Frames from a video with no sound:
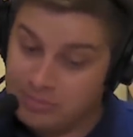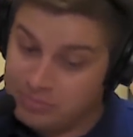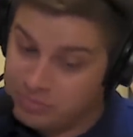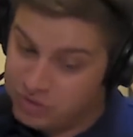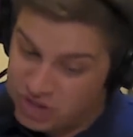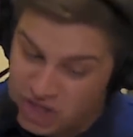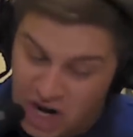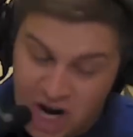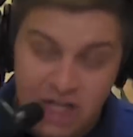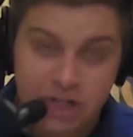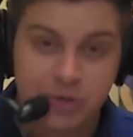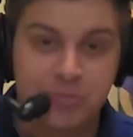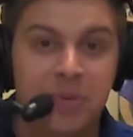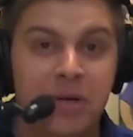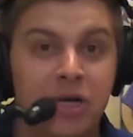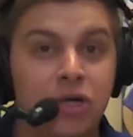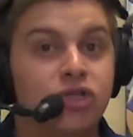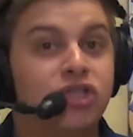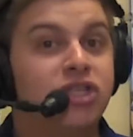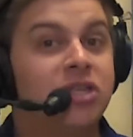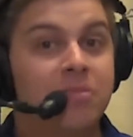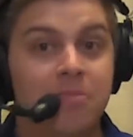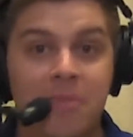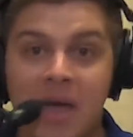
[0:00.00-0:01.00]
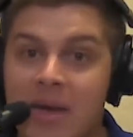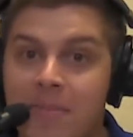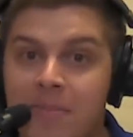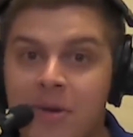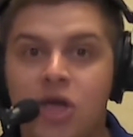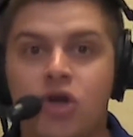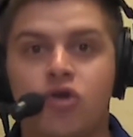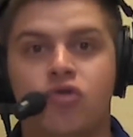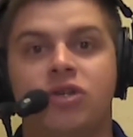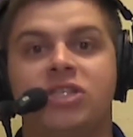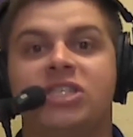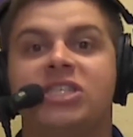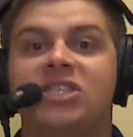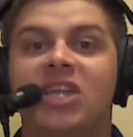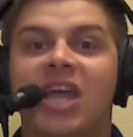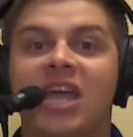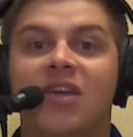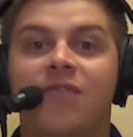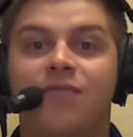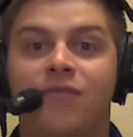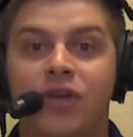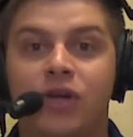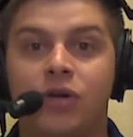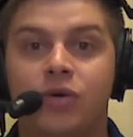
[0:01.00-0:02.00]
Josh Pearson, maybe Chris
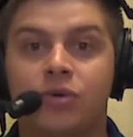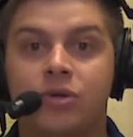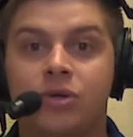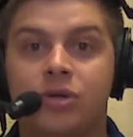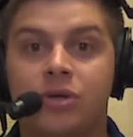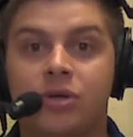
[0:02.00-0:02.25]
Stanfield.